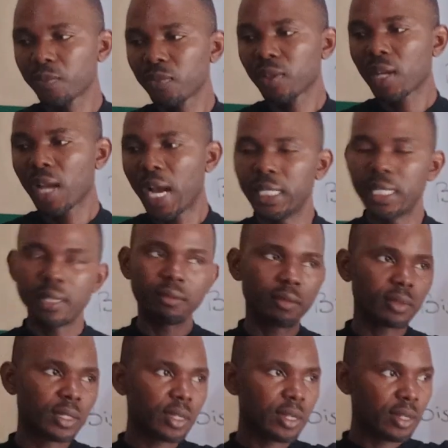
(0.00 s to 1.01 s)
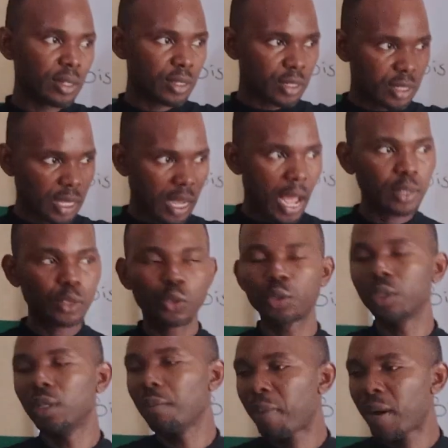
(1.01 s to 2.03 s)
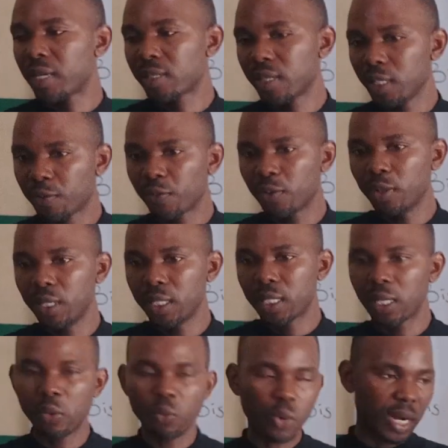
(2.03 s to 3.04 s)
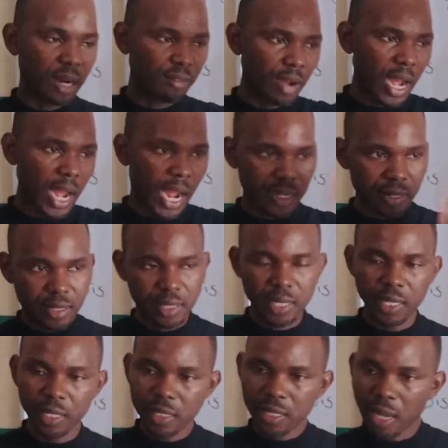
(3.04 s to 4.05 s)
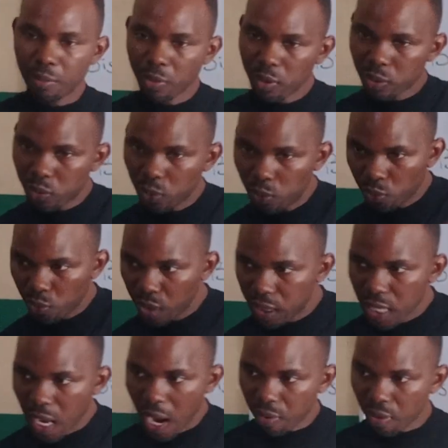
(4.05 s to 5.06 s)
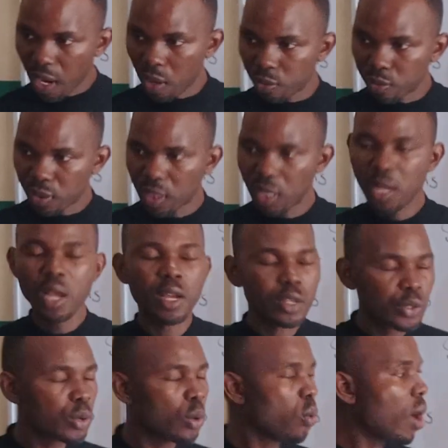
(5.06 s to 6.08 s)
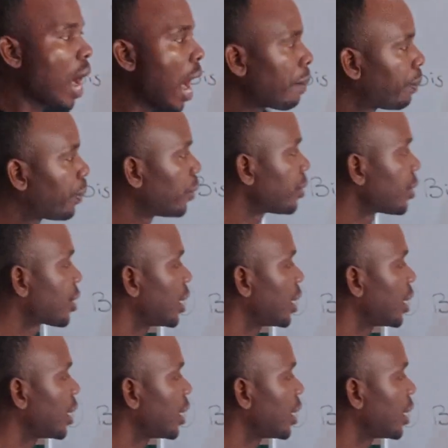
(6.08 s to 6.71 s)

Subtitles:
and then scan through the passage for it. Wherever I see it, I'm going to read around. So what happens